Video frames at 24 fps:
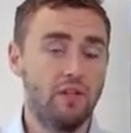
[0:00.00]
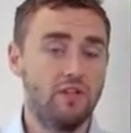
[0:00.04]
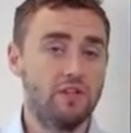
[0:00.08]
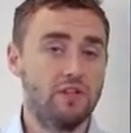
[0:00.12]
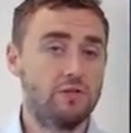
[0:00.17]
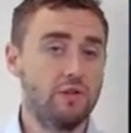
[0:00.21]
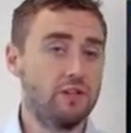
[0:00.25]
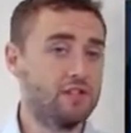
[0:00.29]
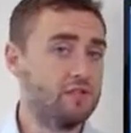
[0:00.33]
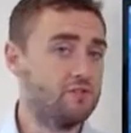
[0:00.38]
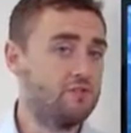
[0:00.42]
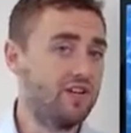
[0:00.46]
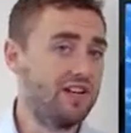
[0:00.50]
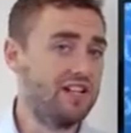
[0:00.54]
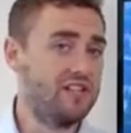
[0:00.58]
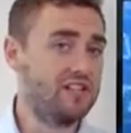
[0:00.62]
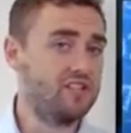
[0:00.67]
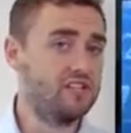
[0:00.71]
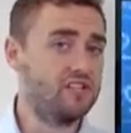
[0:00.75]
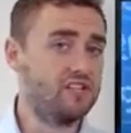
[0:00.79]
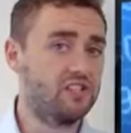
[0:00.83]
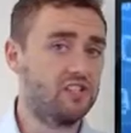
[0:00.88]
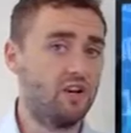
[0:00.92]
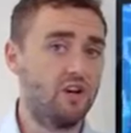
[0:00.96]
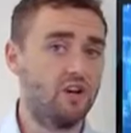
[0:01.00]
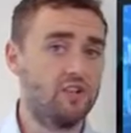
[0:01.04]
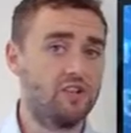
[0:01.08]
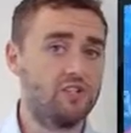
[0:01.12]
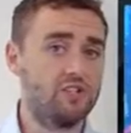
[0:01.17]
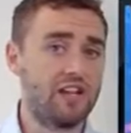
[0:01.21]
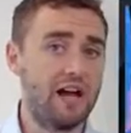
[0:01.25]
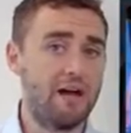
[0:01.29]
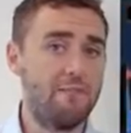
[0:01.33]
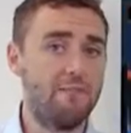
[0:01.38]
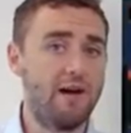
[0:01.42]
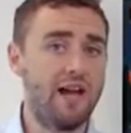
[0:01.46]
So as already
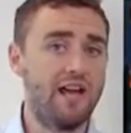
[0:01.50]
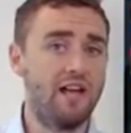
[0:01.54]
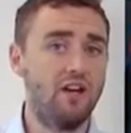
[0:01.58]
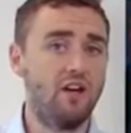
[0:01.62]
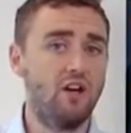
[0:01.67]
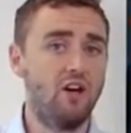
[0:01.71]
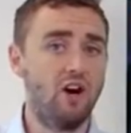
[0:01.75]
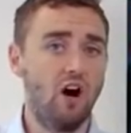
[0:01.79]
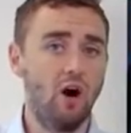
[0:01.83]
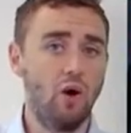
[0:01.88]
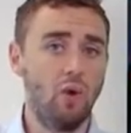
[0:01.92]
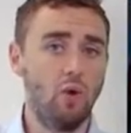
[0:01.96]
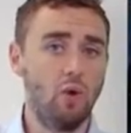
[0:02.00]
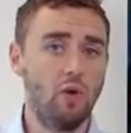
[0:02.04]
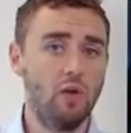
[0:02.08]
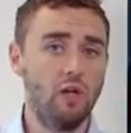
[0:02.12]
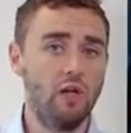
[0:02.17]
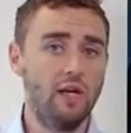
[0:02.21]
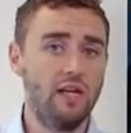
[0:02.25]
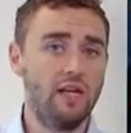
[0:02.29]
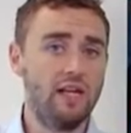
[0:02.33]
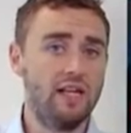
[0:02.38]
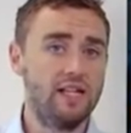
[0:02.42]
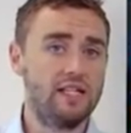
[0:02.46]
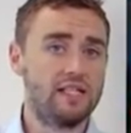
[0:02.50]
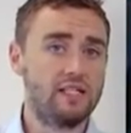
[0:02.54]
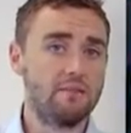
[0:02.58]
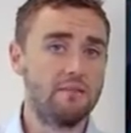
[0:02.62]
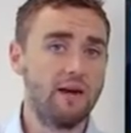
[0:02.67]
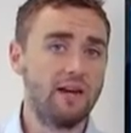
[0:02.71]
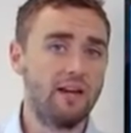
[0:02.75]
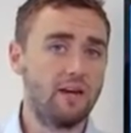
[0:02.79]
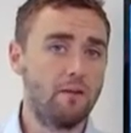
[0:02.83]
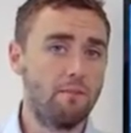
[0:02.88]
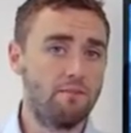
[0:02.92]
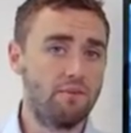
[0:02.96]
discussed, our main goal is to
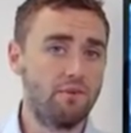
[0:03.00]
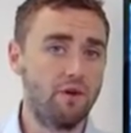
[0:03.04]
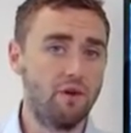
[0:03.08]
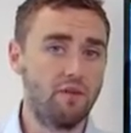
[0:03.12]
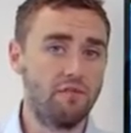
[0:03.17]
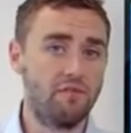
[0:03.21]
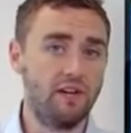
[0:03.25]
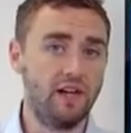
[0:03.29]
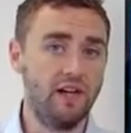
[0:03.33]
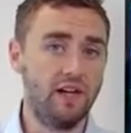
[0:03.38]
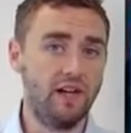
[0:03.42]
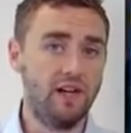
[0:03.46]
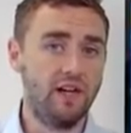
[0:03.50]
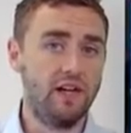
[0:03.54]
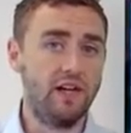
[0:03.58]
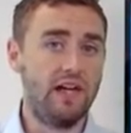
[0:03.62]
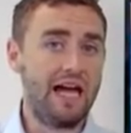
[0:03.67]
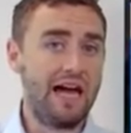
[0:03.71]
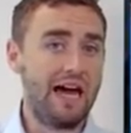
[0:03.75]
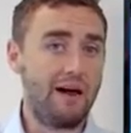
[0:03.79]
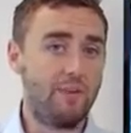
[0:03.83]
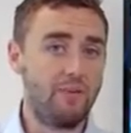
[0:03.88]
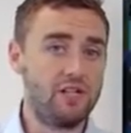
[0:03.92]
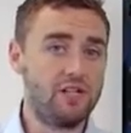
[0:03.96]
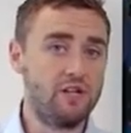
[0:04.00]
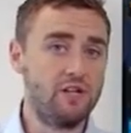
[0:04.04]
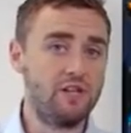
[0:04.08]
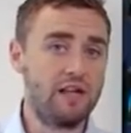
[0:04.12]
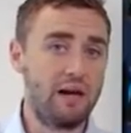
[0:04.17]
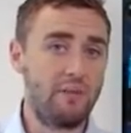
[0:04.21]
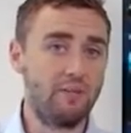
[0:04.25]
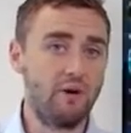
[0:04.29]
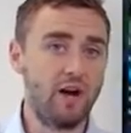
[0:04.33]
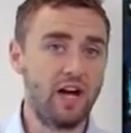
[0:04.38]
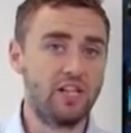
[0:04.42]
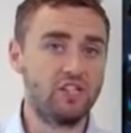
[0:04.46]
make a profit, and we do
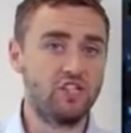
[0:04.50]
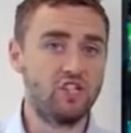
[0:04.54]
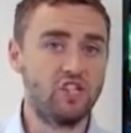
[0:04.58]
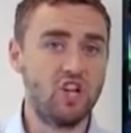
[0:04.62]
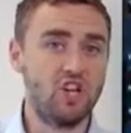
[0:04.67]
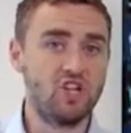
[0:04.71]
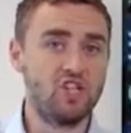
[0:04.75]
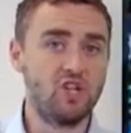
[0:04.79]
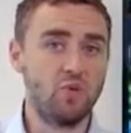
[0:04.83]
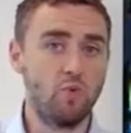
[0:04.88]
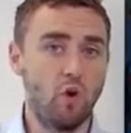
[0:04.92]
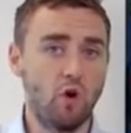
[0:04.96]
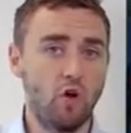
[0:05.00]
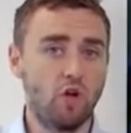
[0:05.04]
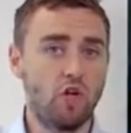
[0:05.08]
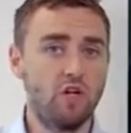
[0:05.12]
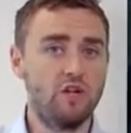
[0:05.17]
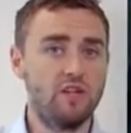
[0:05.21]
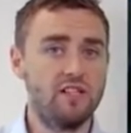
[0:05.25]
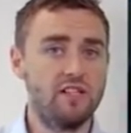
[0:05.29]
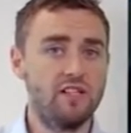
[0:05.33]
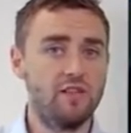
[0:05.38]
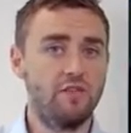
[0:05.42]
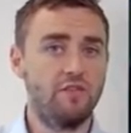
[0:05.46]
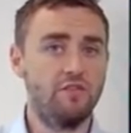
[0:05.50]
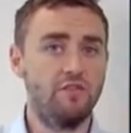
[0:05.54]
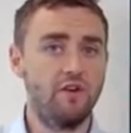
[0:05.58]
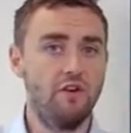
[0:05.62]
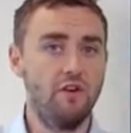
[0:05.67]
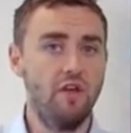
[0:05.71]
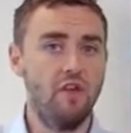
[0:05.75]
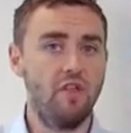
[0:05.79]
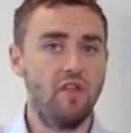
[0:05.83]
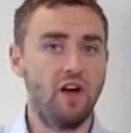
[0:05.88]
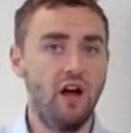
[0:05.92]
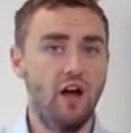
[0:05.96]
that by exchanging one currency for
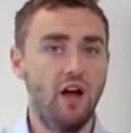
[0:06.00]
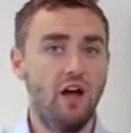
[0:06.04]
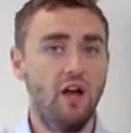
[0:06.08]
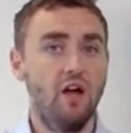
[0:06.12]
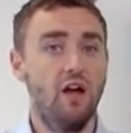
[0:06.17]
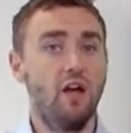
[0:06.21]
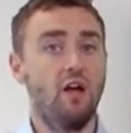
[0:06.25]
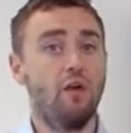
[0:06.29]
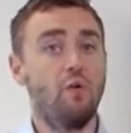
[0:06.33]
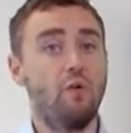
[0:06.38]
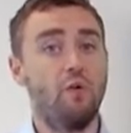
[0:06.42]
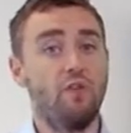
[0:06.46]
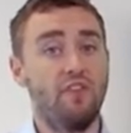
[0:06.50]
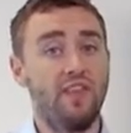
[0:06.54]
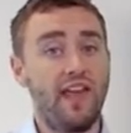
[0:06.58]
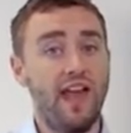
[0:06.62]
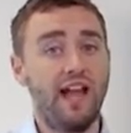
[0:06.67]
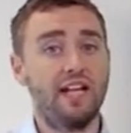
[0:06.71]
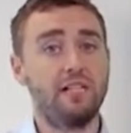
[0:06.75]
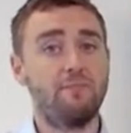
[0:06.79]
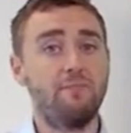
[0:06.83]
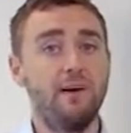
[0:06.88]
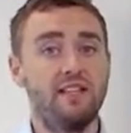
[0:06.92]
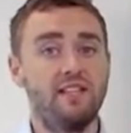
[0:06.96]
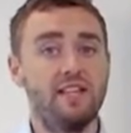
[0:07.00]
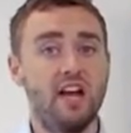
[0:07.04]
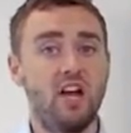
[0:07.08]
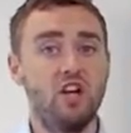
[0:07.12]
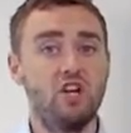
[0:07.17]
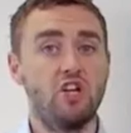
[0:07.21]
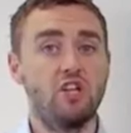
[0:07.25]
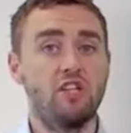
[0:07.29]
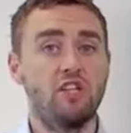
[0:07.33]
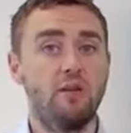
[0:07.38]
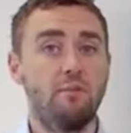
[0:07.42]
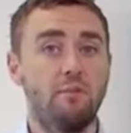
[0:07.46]
another with the
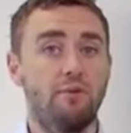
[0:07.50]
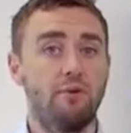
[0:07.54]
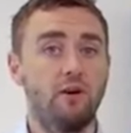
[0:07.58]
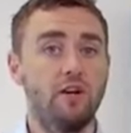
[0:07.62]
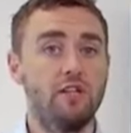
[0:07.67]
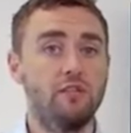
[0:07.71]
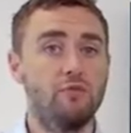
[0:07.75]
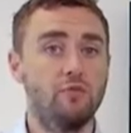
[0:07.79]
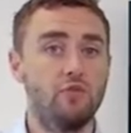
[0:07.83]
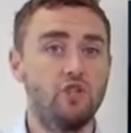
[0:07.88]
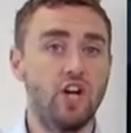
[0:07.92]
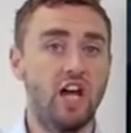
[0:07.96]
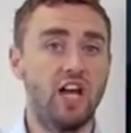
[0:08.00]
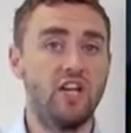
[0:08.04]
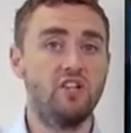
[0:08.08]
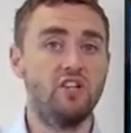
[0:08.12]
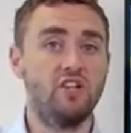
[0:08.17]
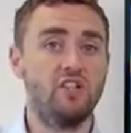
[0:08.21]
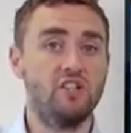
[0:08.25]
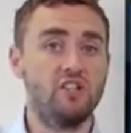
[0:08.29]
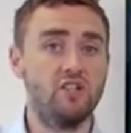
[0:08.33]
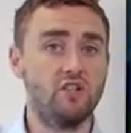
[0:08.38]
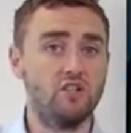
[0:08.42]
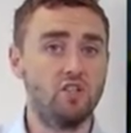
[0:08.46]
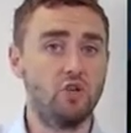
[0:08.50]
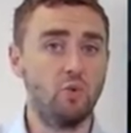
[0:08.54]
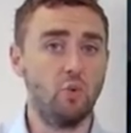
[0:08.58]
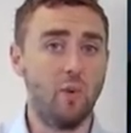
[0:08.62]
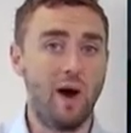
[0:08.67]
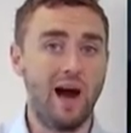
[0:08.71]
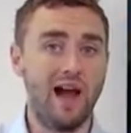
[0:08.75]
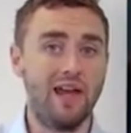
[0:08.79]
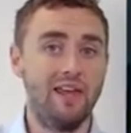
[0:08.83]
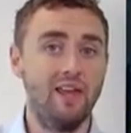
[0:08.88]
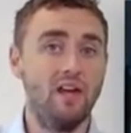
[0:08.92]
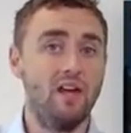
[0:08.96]
expectation that the price will change in such a
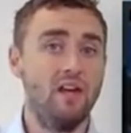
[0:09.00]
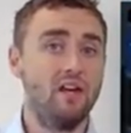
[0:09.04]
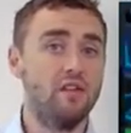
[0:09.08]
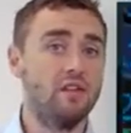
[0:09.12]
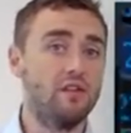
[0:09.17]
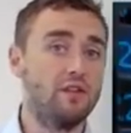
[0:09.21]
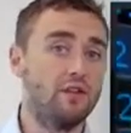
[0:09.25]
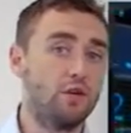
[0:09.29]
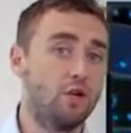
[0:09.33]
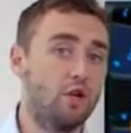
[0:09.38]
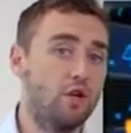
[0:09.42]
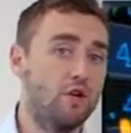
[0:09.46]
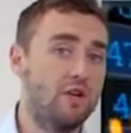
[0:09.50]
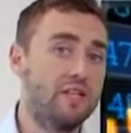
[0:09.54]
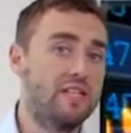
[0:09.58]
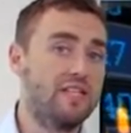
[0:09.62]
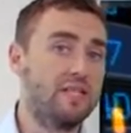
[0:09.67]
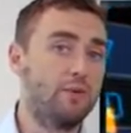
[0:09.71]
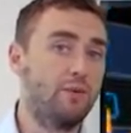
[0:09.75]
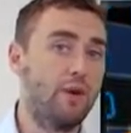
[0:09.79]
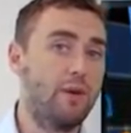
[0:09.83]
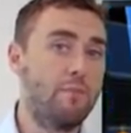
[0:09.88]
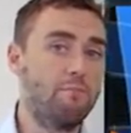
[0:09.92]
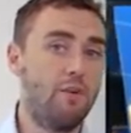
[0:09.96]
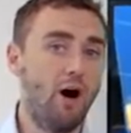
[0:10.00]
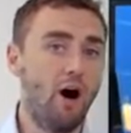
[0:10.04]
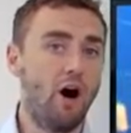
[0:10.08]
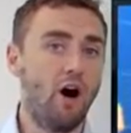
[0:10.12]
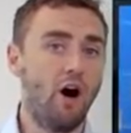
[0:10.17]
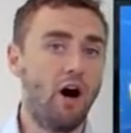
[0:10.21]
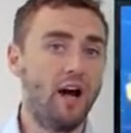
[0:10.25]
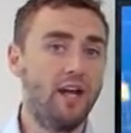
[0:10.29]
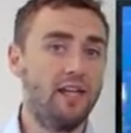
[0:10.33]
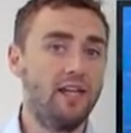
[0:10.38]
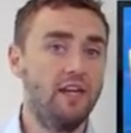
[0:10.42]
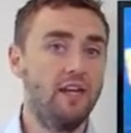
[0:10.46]
way that the currency we
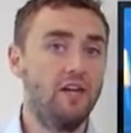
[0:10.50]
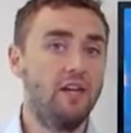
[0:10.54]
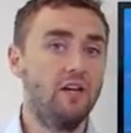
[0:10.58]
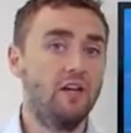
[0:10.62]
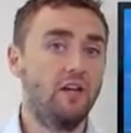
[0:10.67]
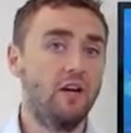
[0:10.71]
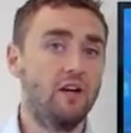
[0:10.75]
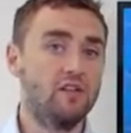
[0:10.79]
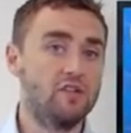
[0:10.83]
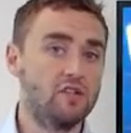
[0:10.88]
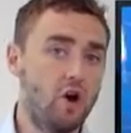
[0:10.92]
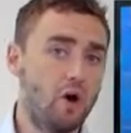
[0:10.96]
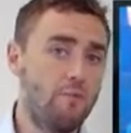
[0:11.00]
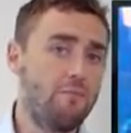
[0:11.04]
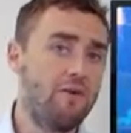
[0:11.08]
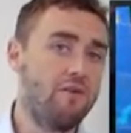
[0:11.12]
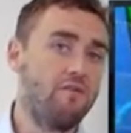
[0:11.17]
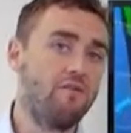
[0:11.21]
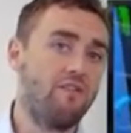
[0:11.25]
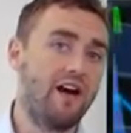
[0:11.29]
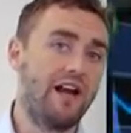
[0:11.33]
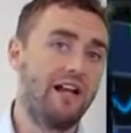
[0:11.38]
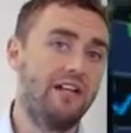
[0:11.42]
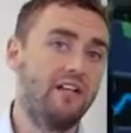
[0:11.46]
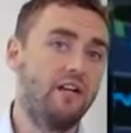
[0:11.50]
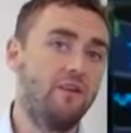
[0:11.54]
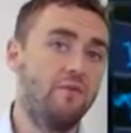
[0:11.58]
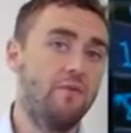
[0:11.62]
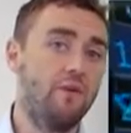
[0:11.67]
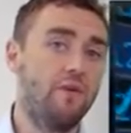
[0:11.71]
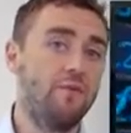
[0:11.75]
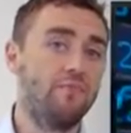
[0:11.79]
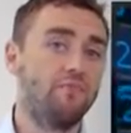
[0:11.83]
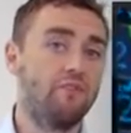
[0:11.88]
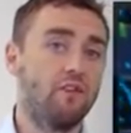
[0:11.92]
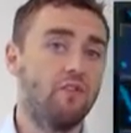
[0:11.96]
buy goes up in value
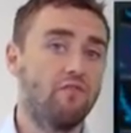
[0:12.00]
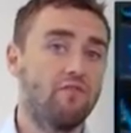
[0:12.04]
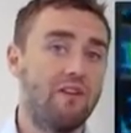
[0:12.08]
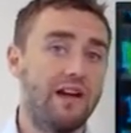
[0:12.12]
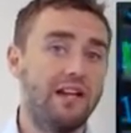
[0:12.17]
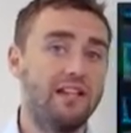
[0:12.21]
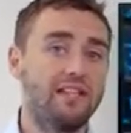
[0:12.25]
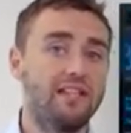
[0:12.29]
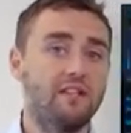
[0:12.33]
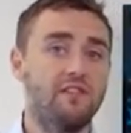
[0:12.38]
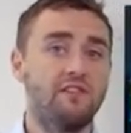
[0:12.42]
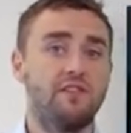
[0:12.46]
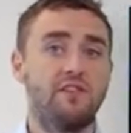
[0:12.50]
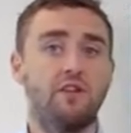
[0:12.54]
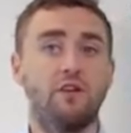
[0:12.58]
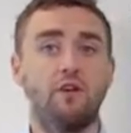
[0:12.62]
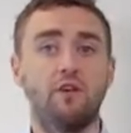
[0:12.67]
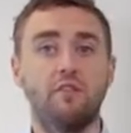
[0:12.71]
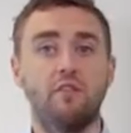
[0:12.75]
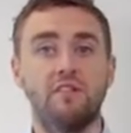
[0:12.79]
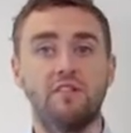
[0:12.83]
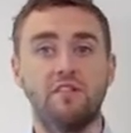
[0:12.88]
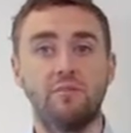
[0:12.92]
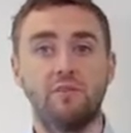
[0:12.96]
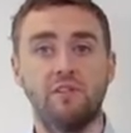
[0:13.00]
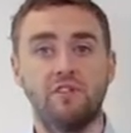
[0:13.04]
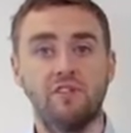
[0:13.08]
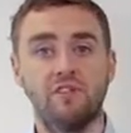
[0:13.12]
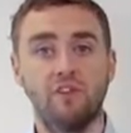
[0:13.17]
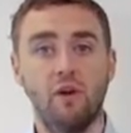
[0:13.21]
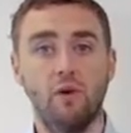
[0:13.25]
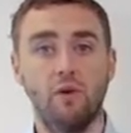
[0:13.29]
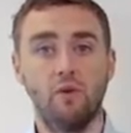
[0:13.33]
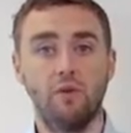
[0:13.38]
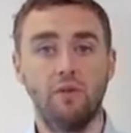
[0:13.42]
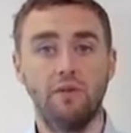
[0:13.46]
relative to the currency we
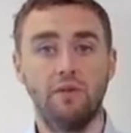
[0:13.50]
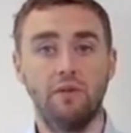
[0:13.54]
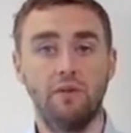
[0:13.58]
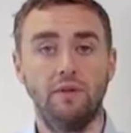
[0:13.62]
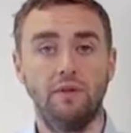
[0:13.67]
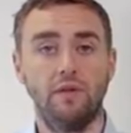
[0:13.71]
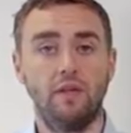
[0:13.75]
sold.